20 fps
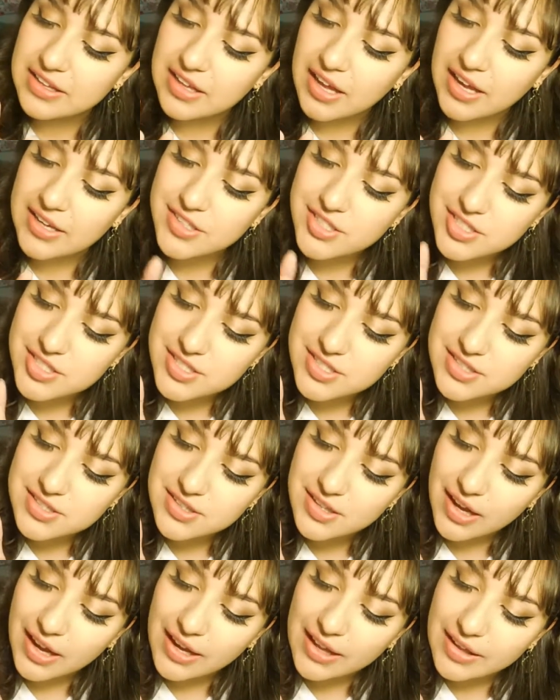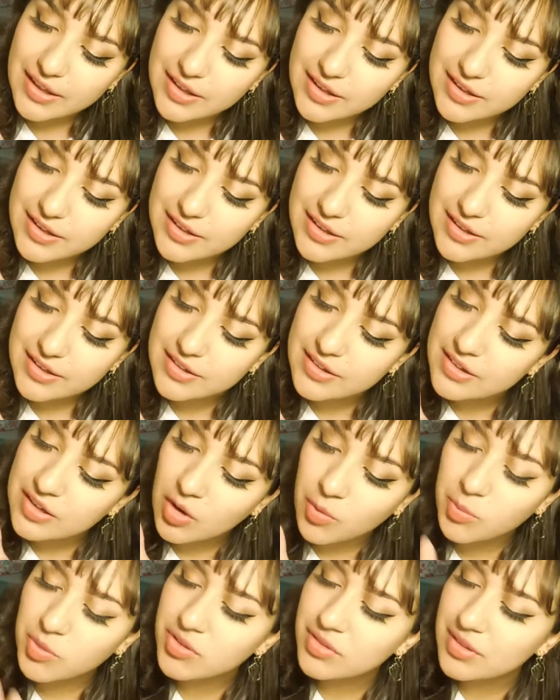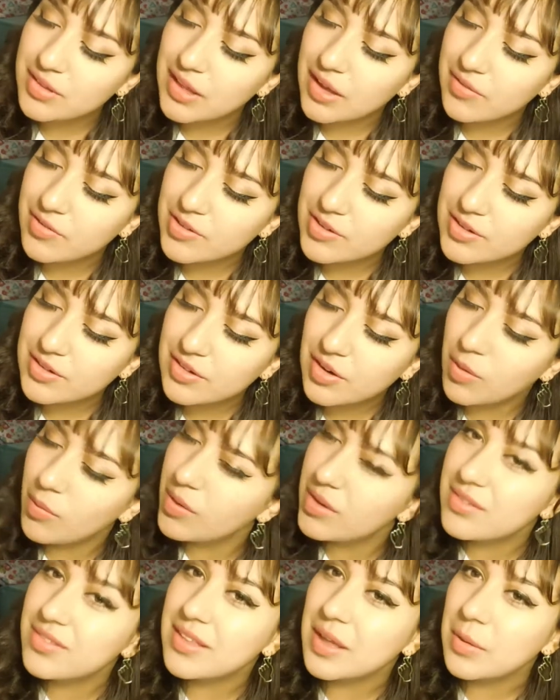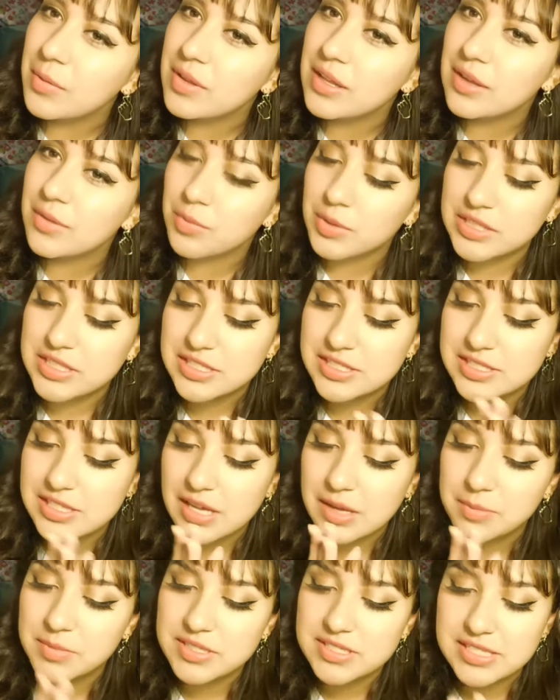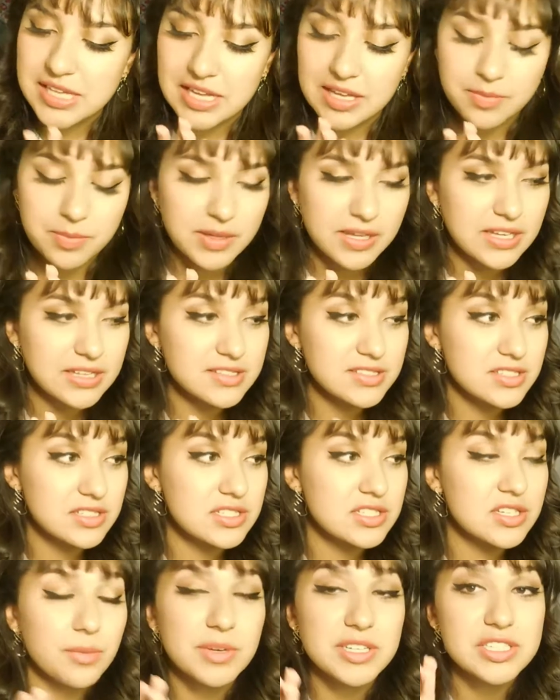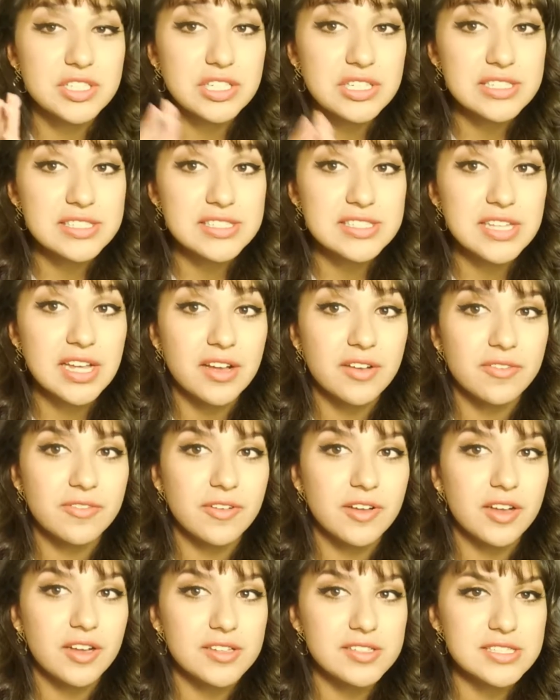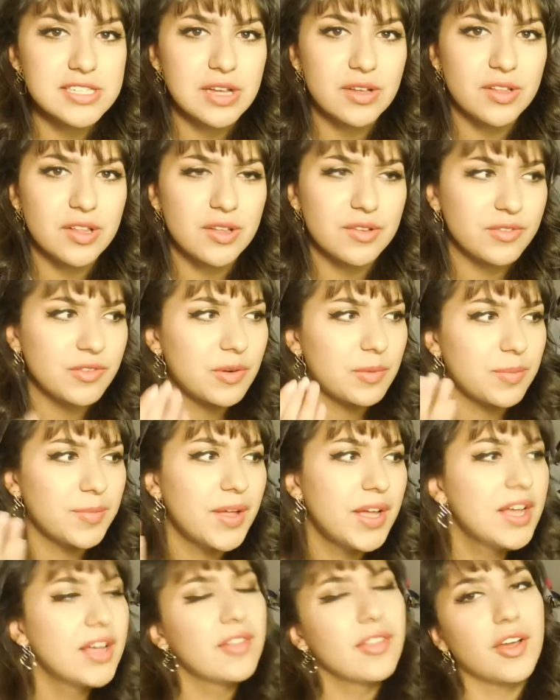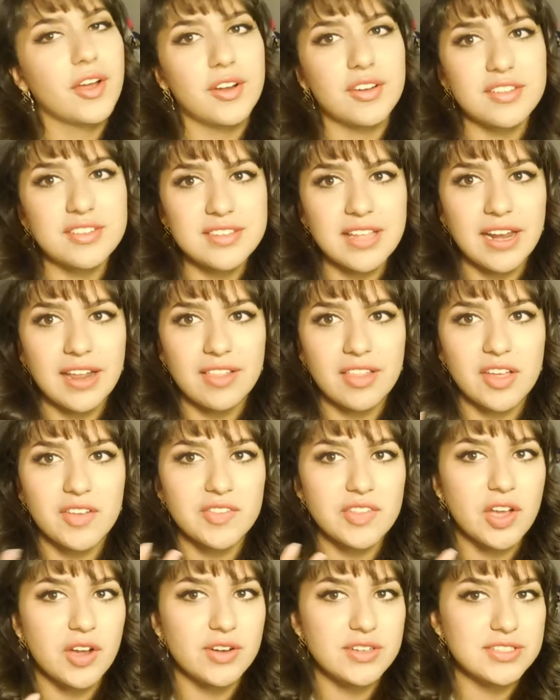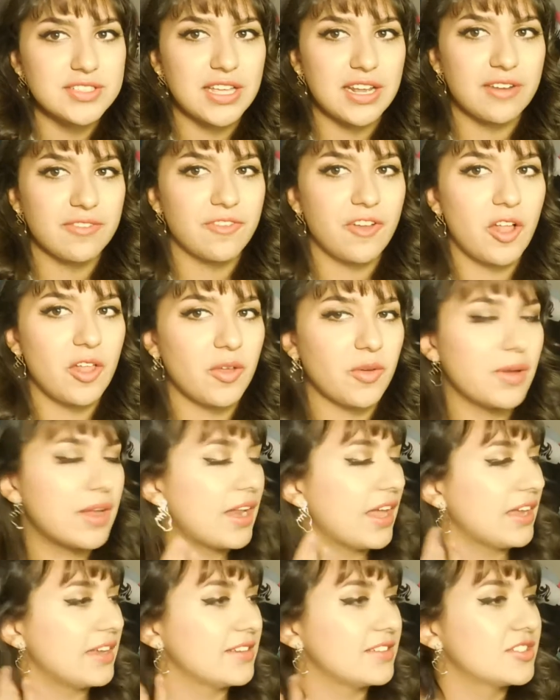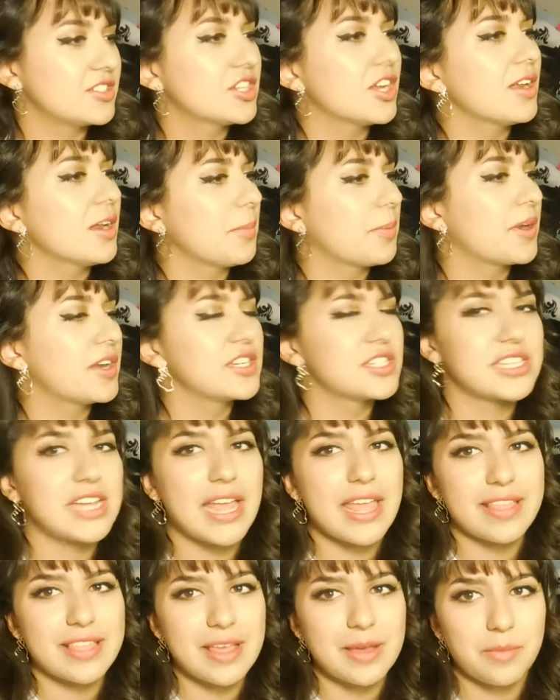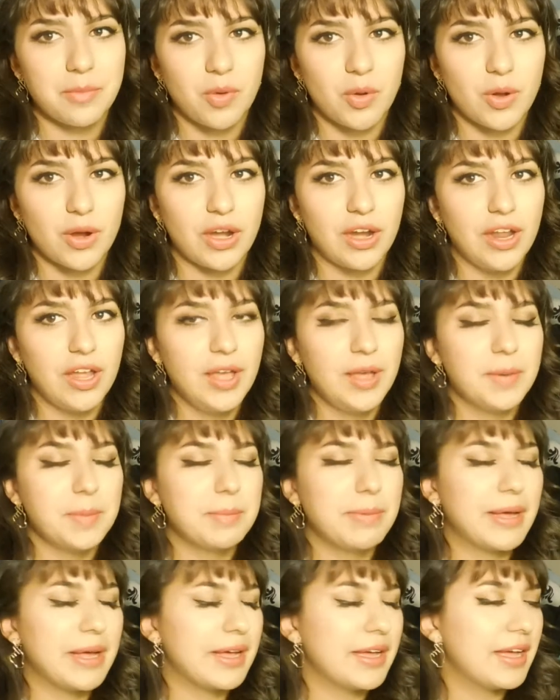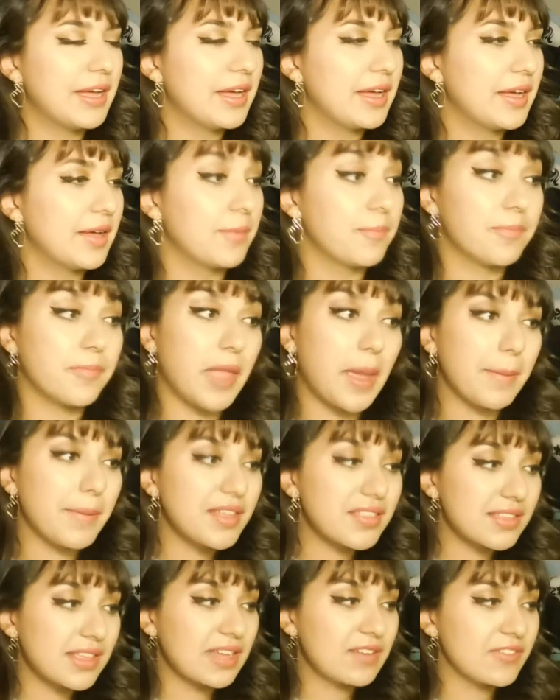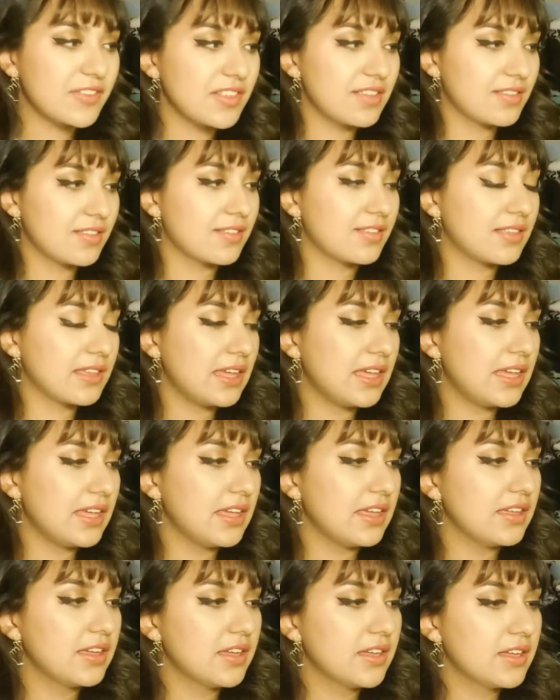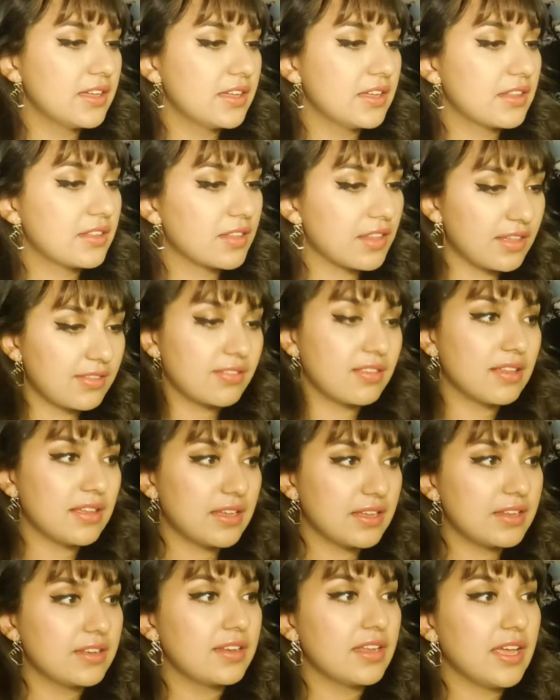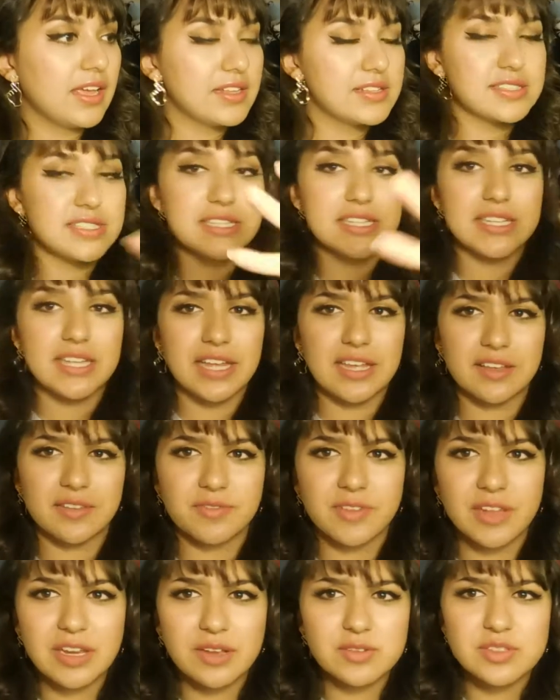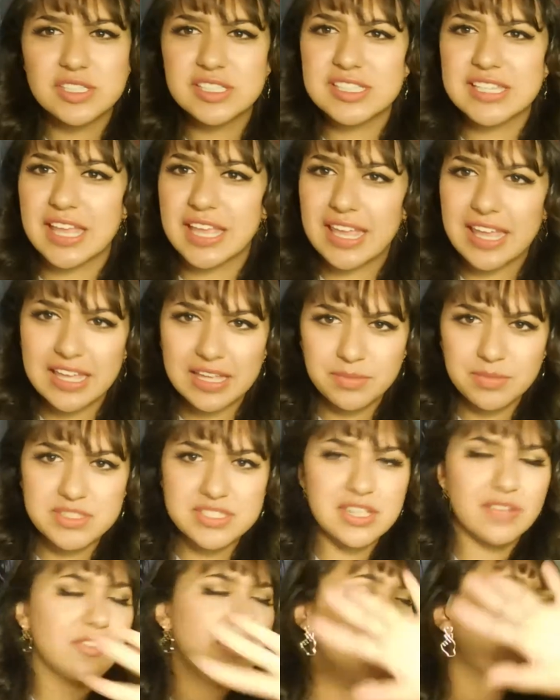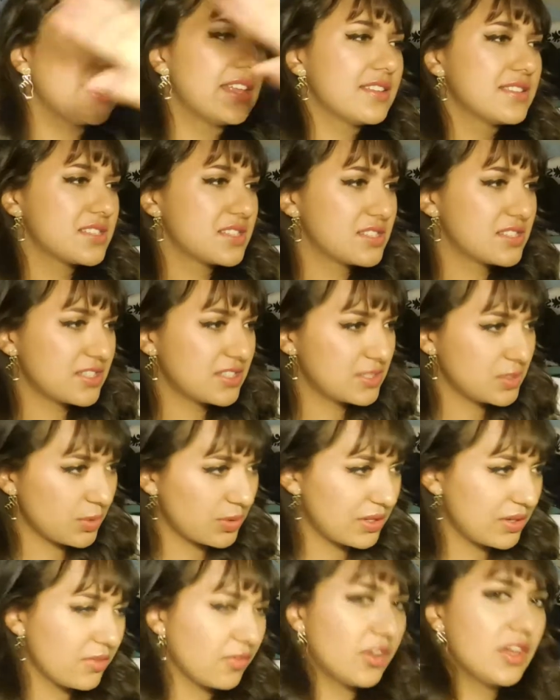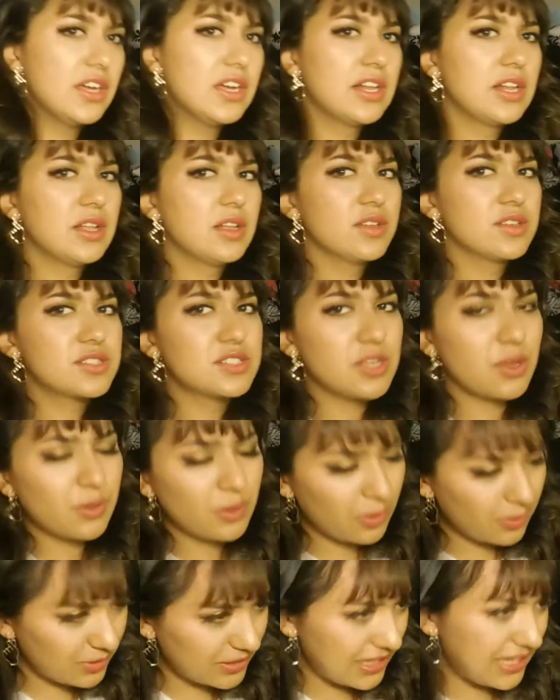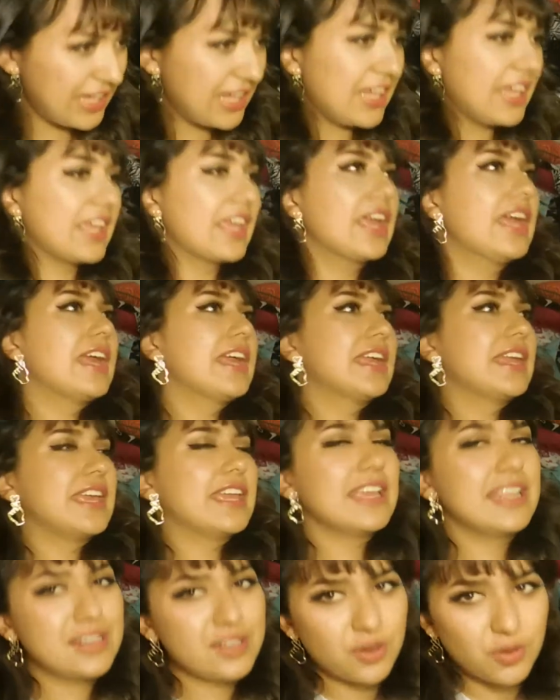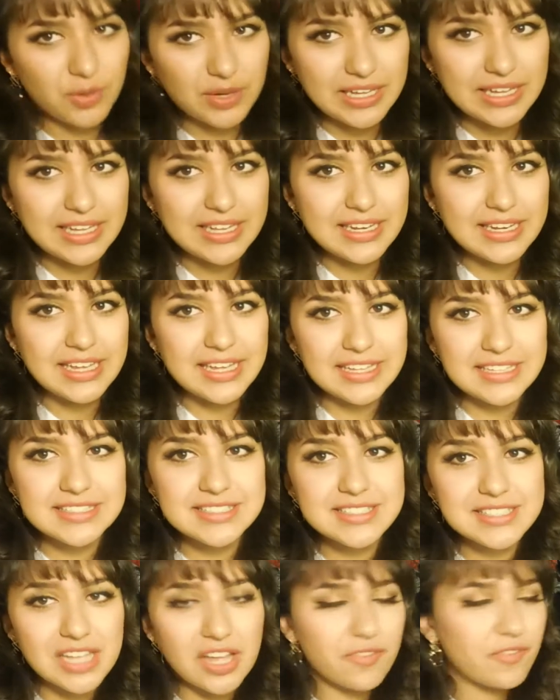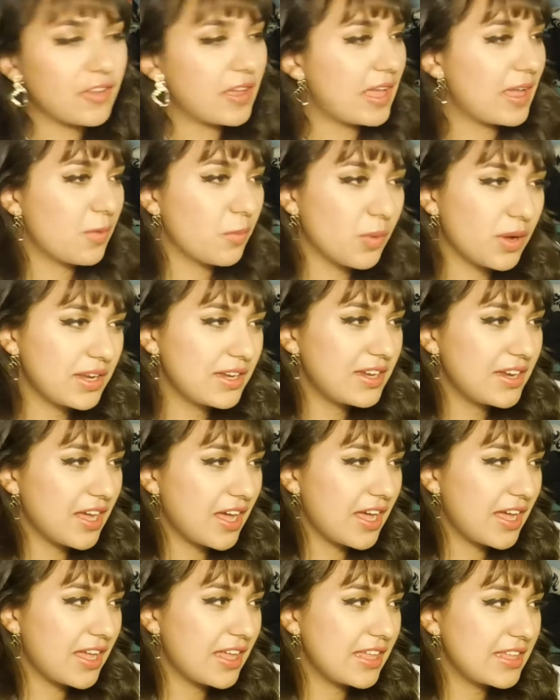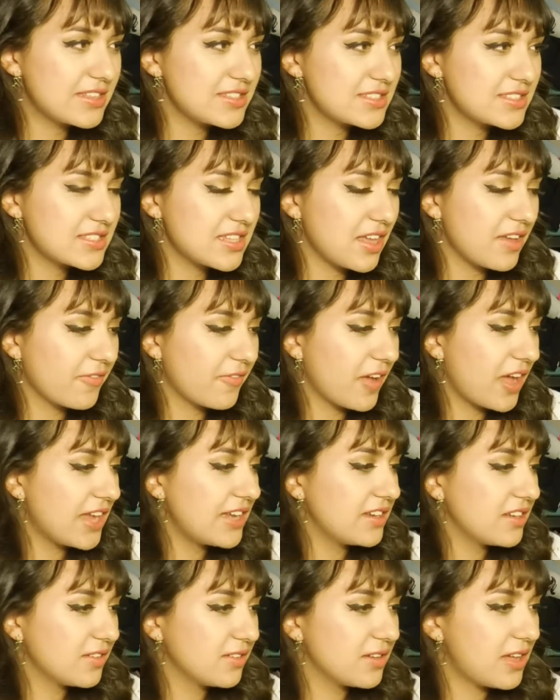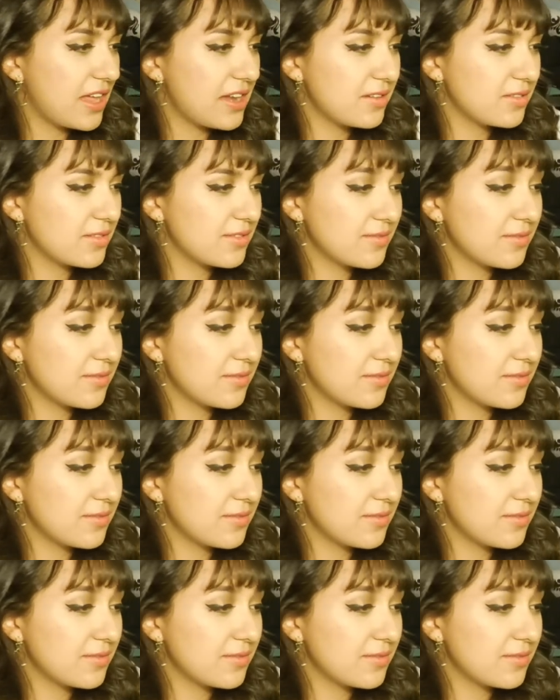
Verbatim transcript: I just I almost never go on SoundCloud, which is a mistake because there's so much good stuff on SoundCloud from the artists that I love and the artists that I follow, and I should appreciate them more. But um, I'm excited for this to see, listen, and see like a video just like him and stuff and his sort of solo thing he doing and stuff and whatnot and stuff. I do, I do,